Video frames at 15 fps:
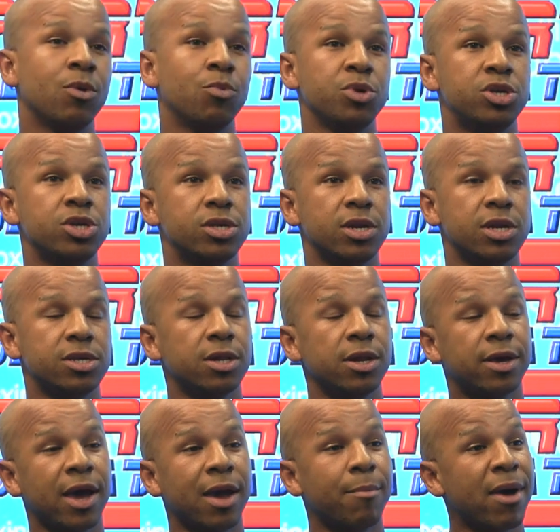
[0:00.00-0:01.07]
We just
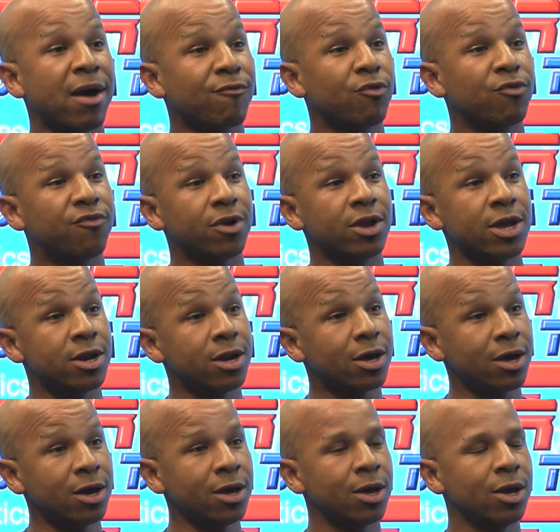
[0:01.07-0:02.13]
recently came back from
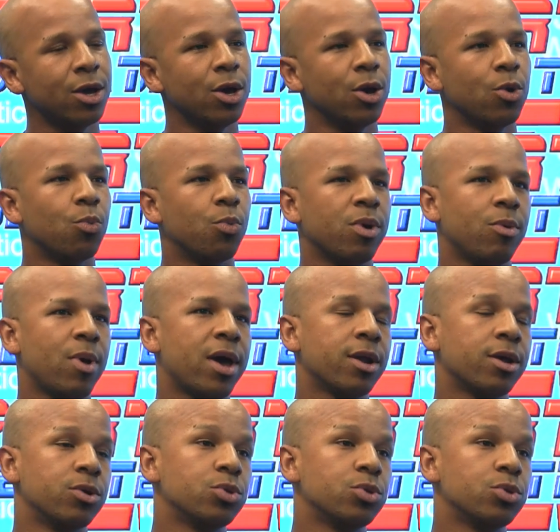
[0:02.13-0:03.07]
Vereniging. We had a